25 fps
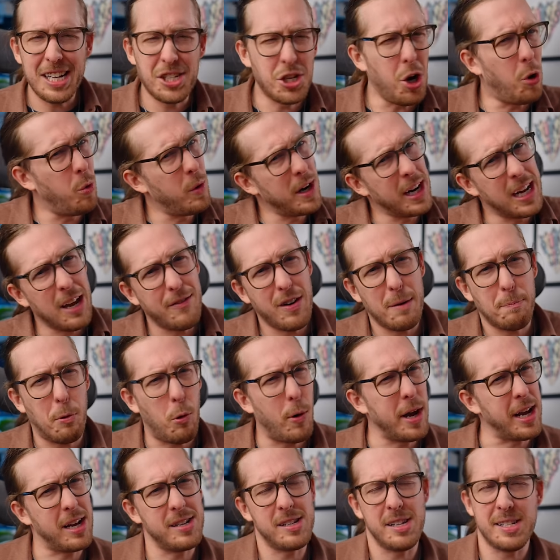don't want to give it a
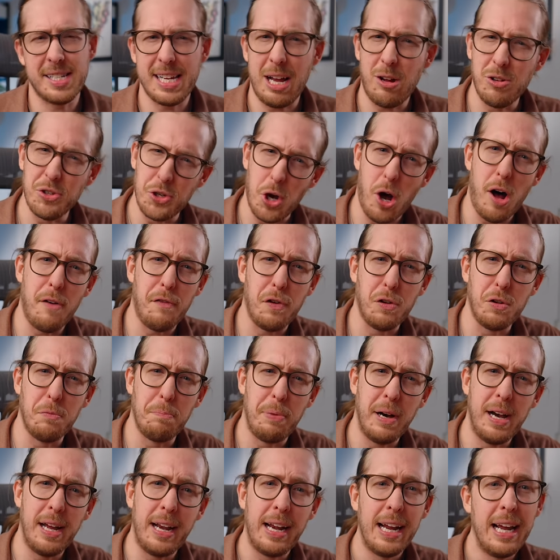point because it sounds awful,
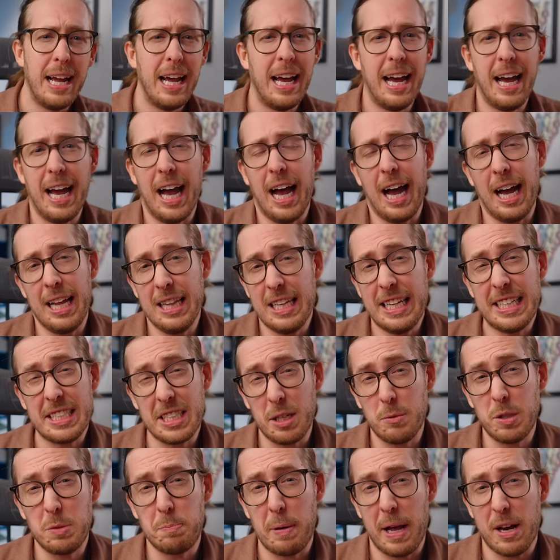but at least it
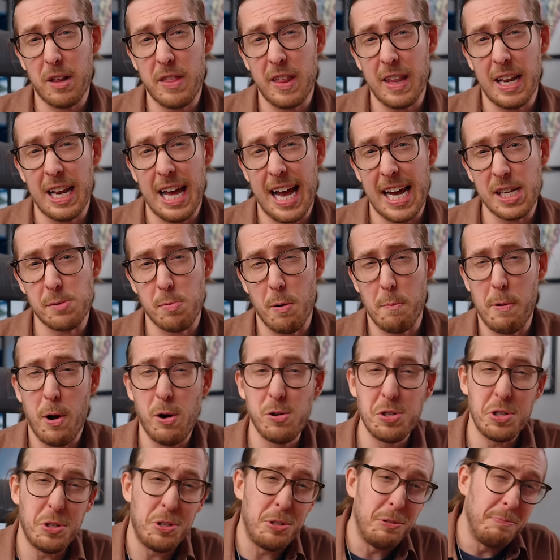was better than the last
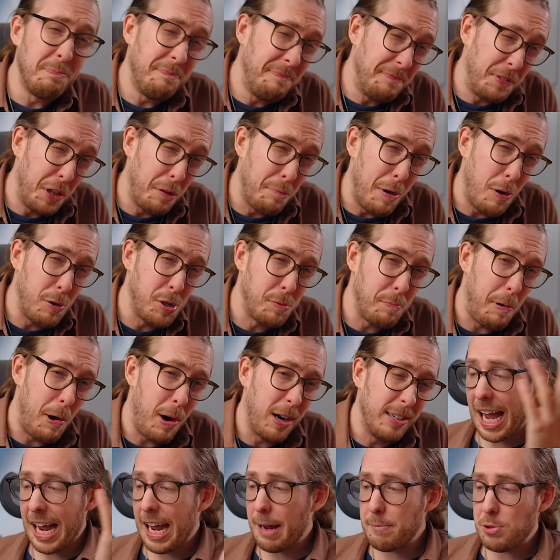proposal for the most
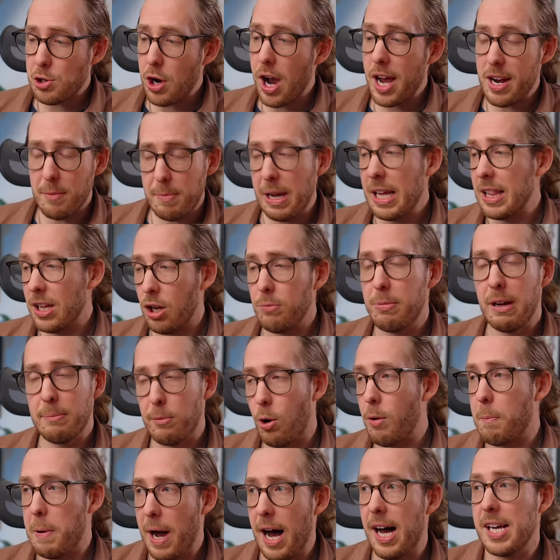part. I am trying to be a little bit
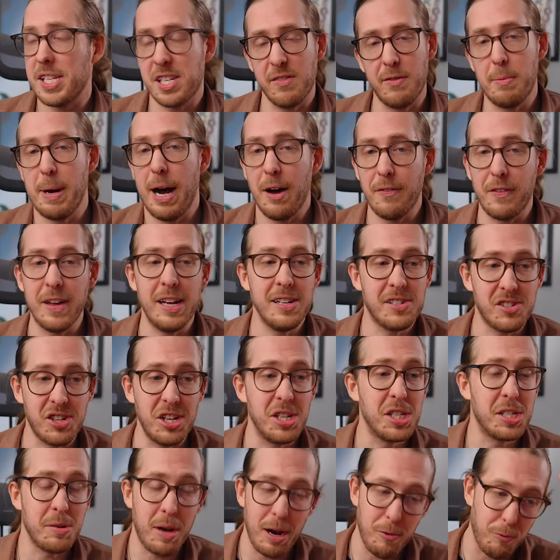more positive about this
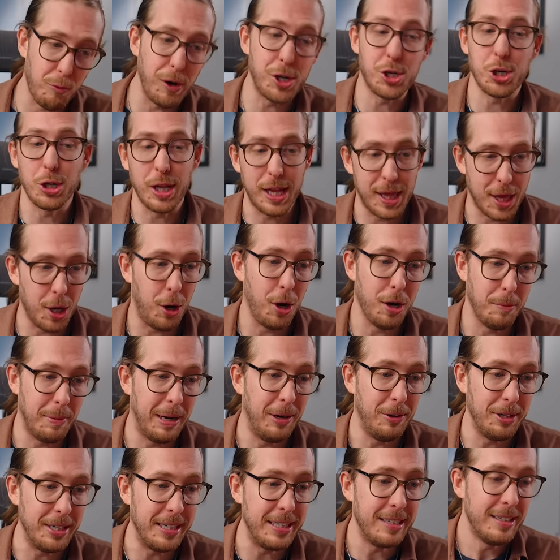since I originally thought
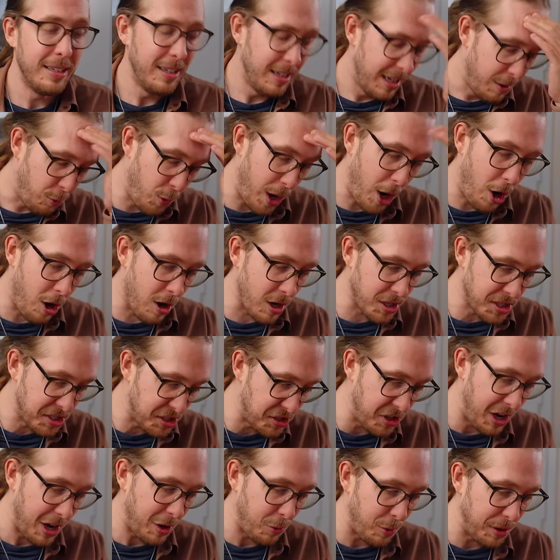about it. We are
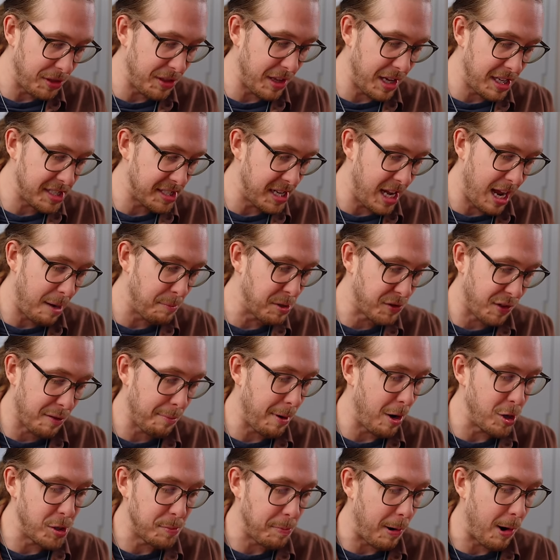stuck with these names for the
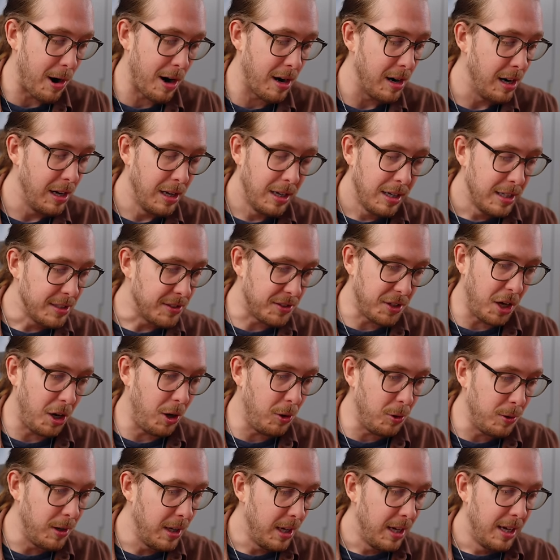most part,
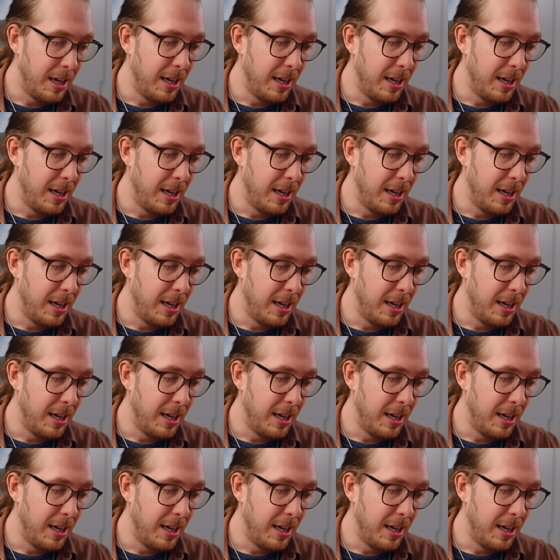so...